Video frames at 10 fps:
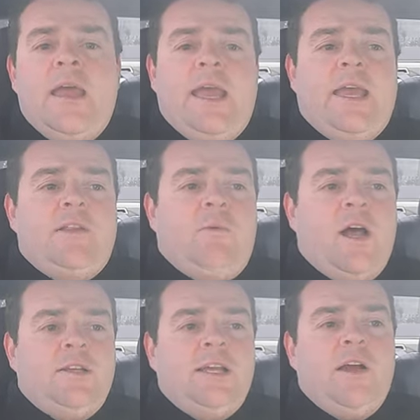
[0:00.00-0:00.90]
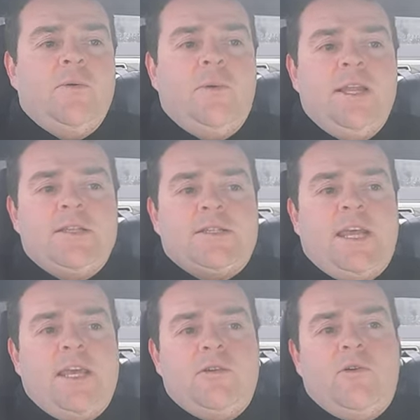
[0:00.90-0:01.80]
The one thing I will
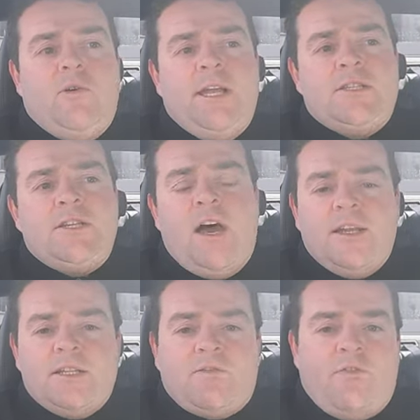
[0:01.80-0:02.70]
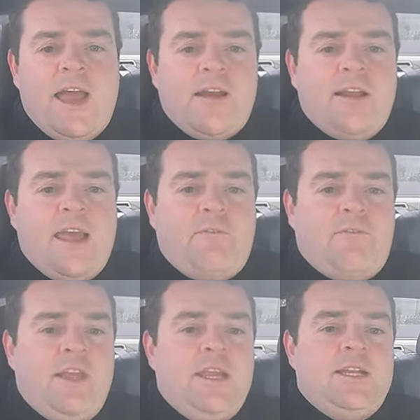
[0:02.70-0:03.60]
say though, it's not as far left
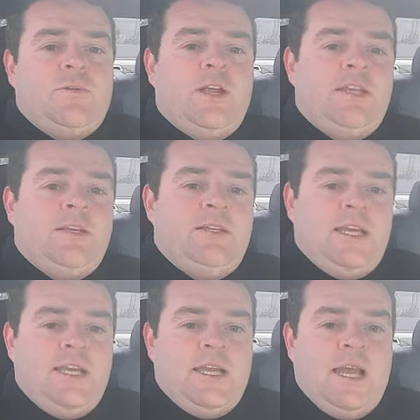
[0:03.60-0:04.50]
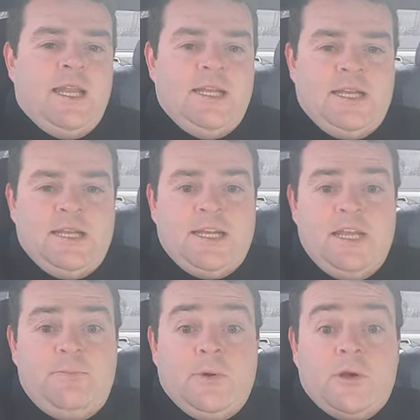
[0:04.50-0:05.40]
field when you dig a little
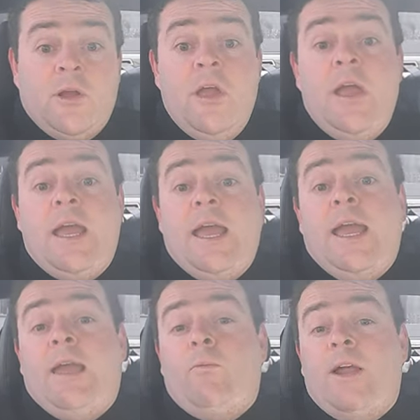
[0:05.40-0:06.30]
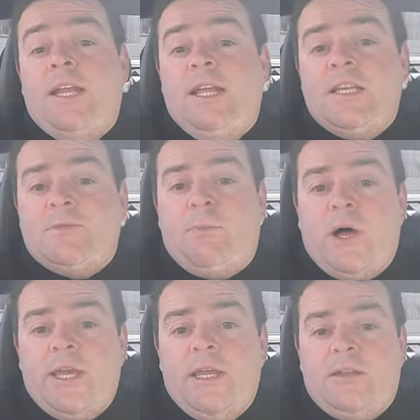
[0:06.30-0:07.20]
deeper when he is
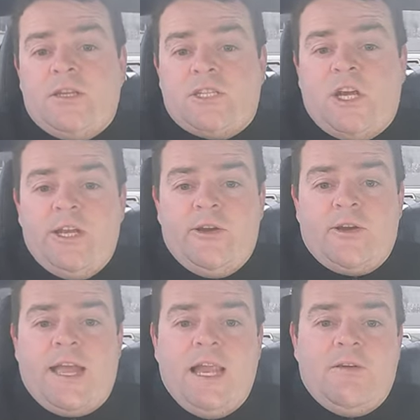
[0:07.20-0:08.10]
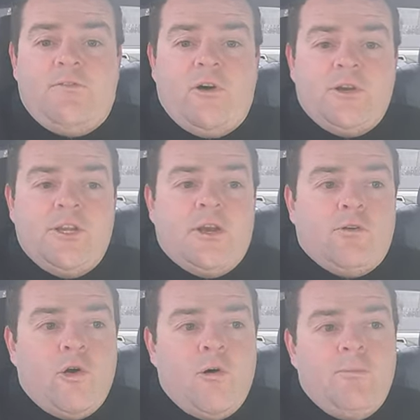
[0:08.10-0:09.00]
by the sire California
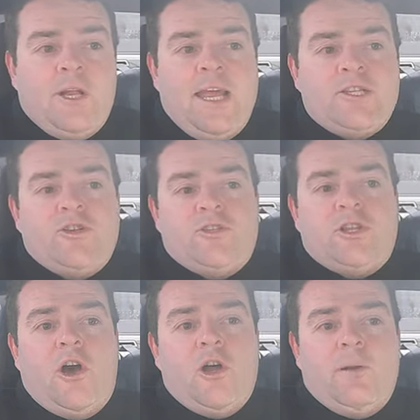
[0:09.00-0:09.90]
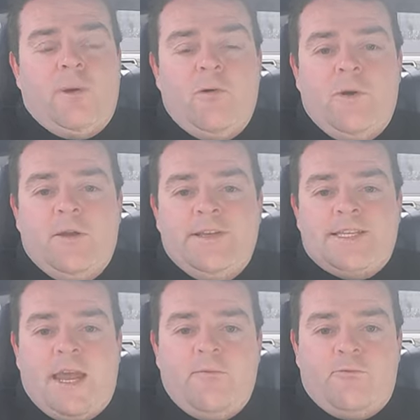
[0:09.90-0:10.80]
Chrome. But let's just talk about where he's
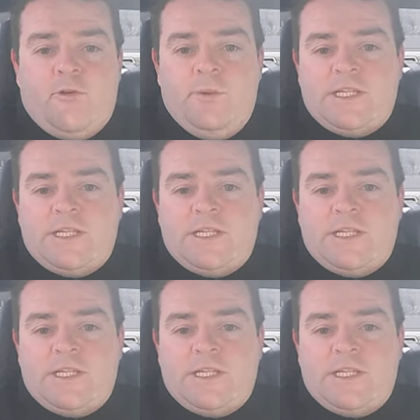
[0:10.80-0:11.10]
came from.